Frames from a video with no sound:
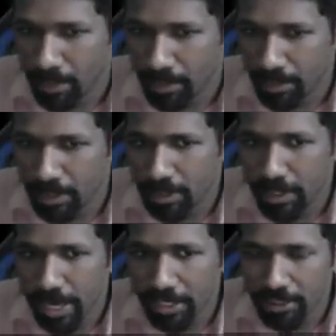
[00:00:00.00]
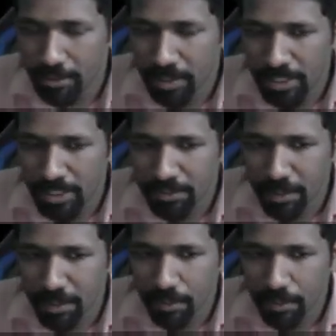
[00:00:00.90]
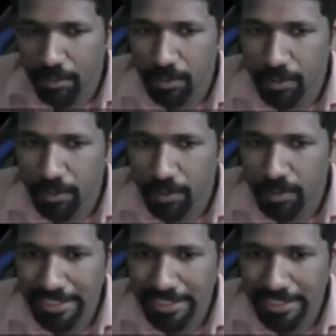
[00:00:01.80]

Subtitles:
It just crashed. Please wait for 30